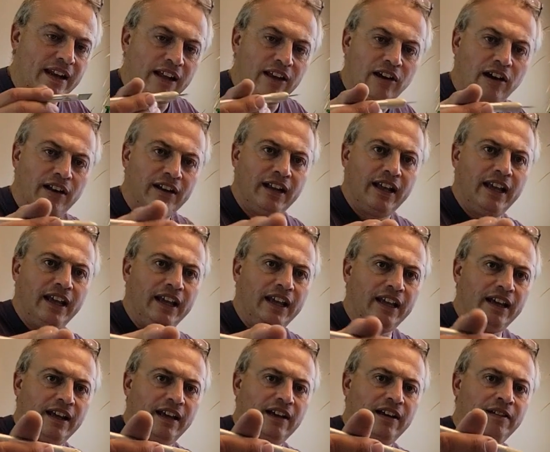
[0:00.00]
I got
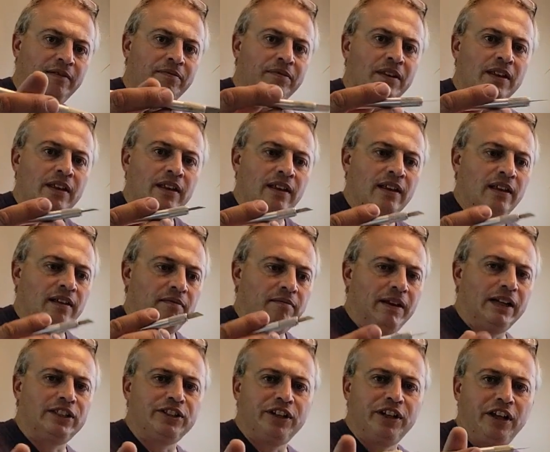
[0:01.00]
a,
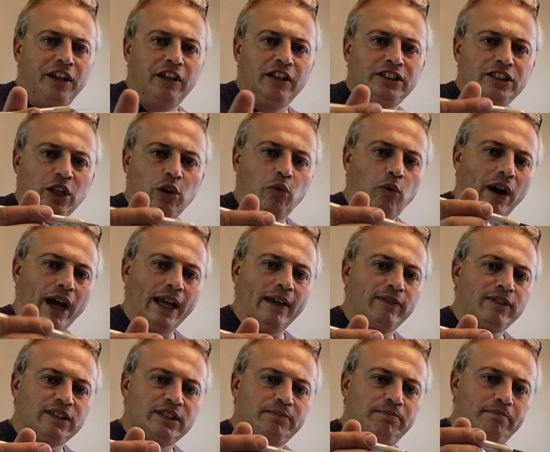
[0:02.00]
make sure you use your
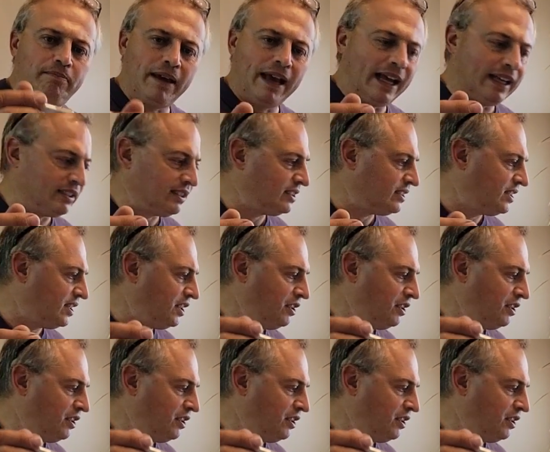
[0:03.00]
wife's best